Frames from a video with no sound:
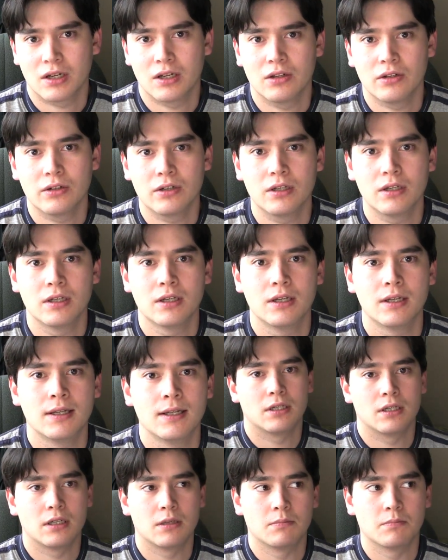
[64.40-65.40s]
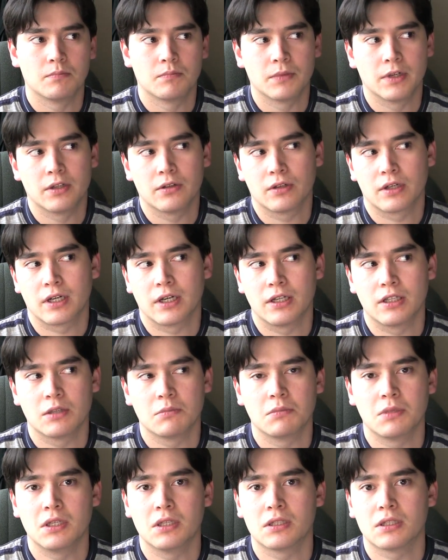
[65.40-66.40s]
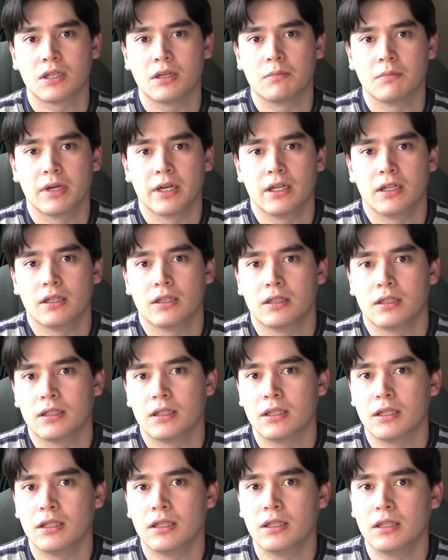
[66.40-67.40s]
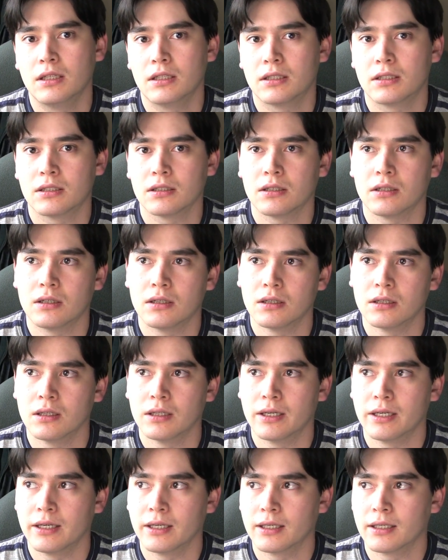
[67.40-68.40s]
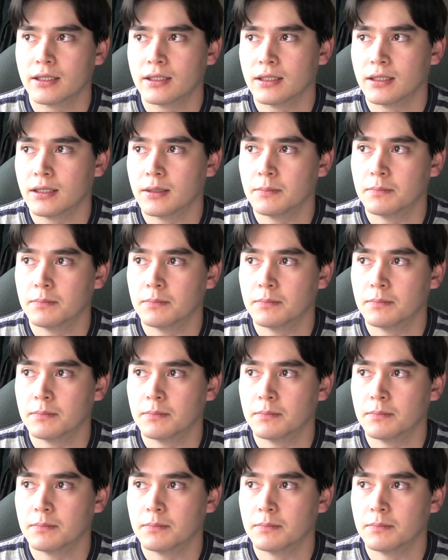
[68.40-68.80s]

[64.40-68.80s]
colored. Other kinds of meats I might eat are like,